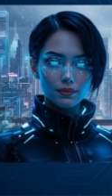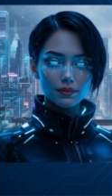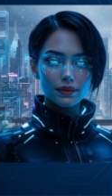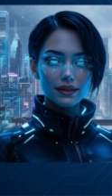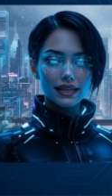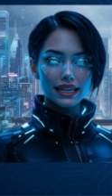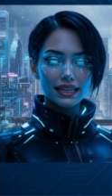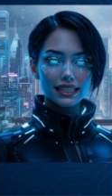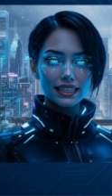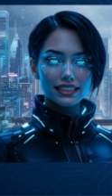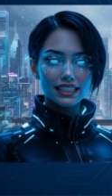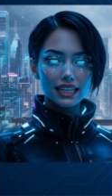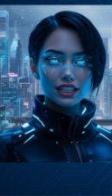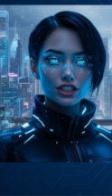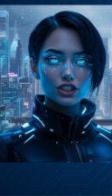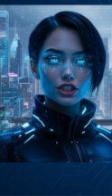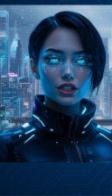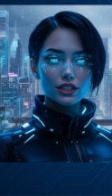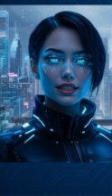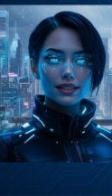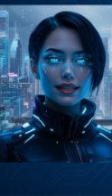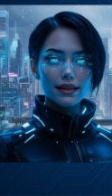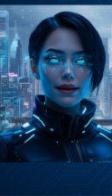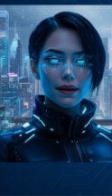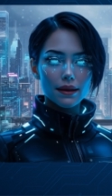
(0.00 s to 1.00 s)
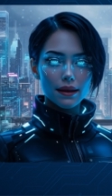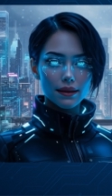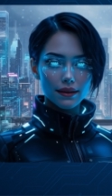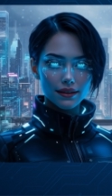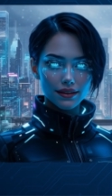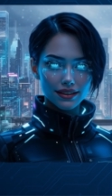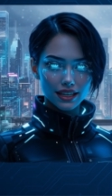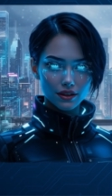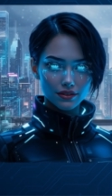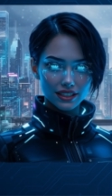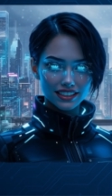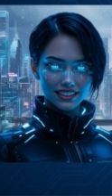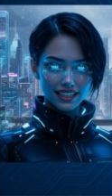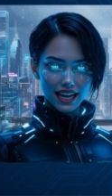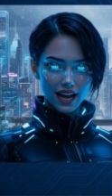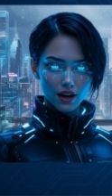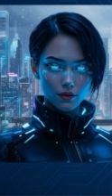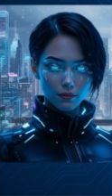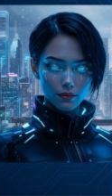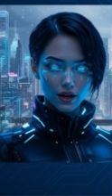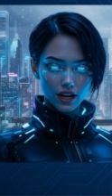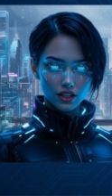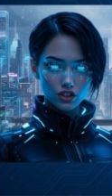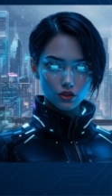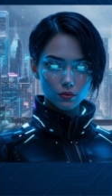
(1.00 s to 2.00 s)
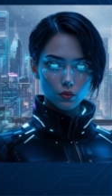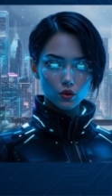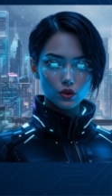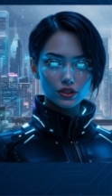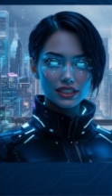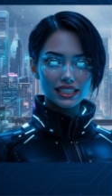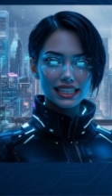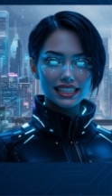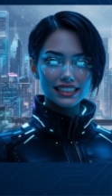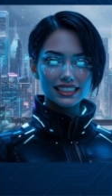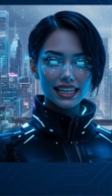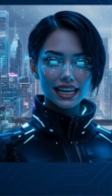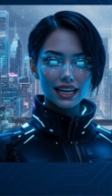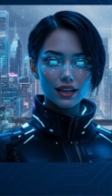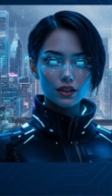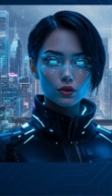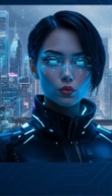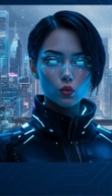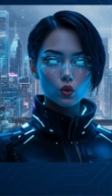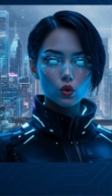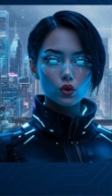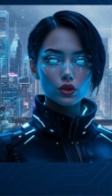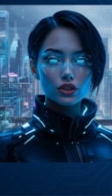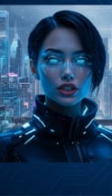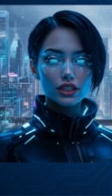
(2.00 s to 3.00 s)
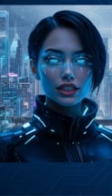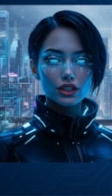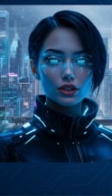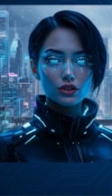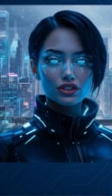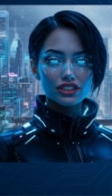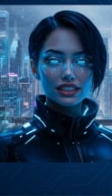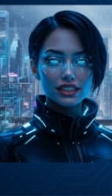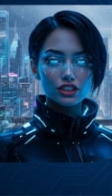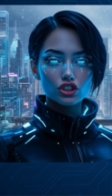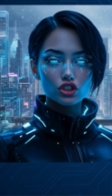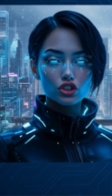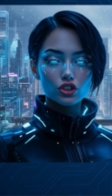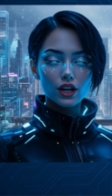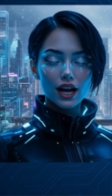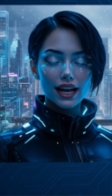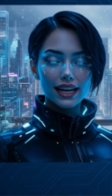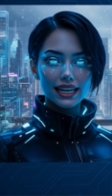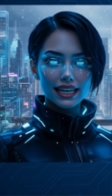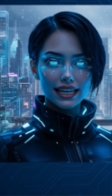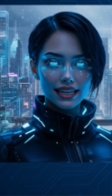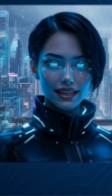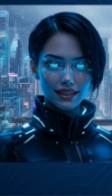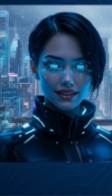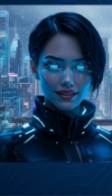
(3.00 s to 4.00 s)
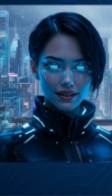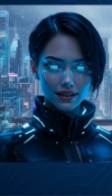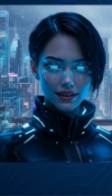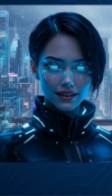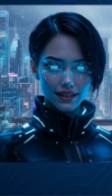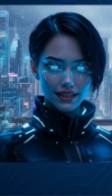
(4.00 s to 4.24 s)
In addition, there is now much more detailed water usage tracking,